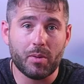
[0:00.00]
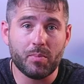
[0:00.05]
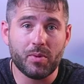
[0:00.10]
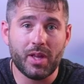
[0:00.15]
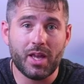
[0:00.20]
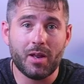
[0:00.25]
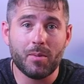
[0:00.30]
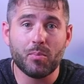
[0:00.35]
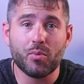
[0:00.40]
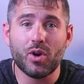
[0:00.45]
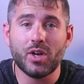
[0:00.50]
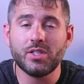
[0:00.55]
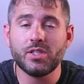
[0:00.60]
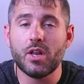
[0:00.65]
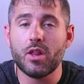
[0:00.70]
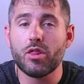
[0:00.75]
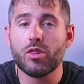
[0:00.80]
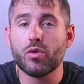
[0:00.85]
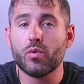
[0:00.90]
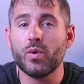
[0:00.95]
plan, priced
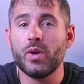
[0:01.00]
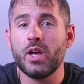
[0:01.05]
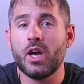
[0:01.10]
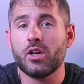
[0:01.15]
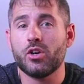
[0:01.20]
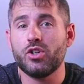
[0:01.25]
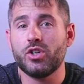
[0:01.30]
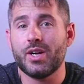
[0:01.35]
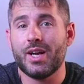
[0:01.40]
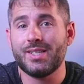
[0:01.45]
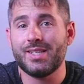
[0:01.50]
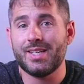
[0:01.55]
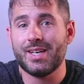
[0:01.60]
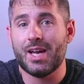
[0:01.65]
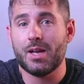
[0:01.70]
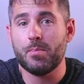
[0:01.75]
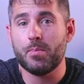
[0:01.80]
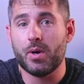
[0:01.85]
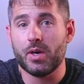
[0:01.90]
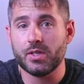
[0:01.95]
at
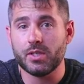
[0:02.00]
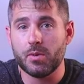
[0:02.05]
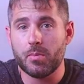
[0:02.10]
399 bucks a